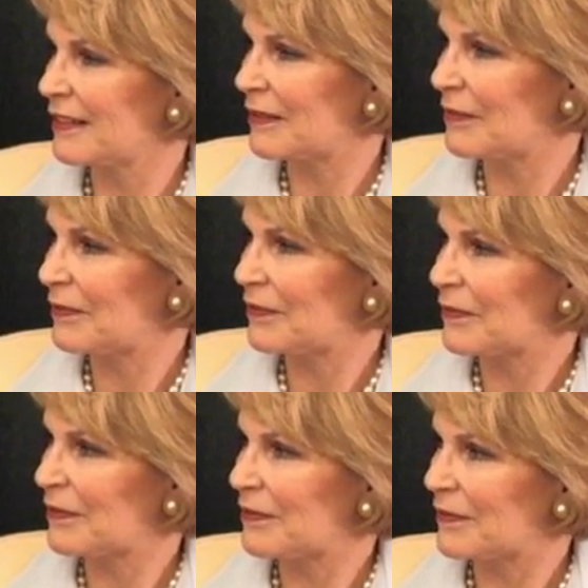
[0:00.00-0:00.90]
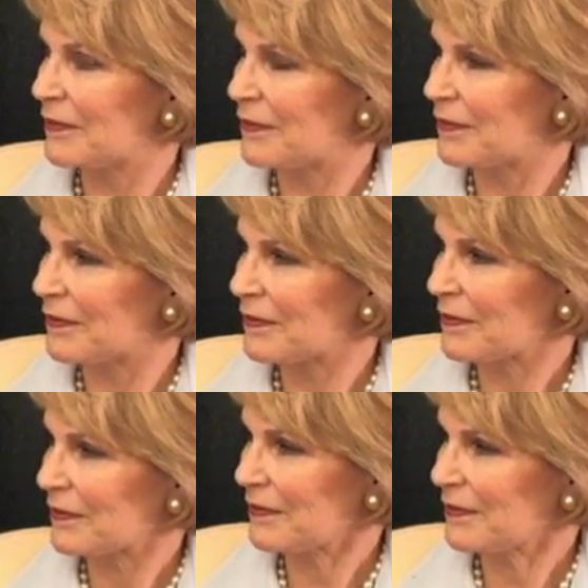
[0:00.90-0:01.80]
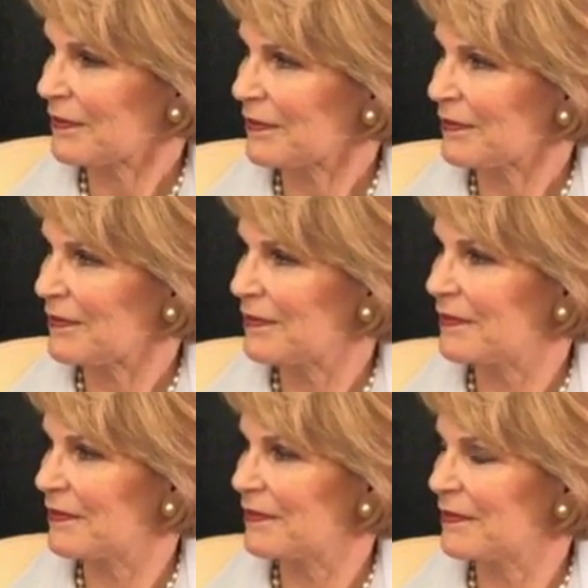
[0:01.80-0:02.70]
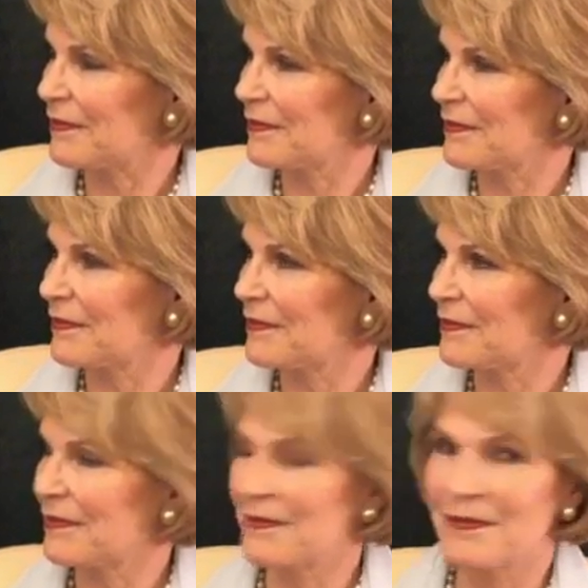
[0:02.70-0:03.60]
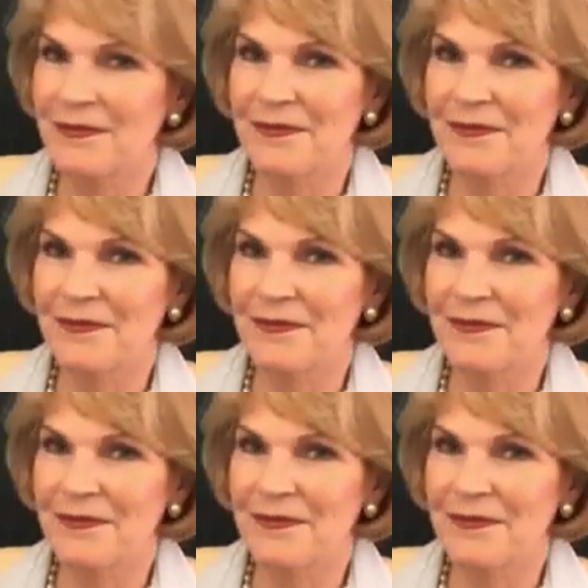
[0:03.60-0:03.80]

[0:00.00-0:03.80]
[no speech]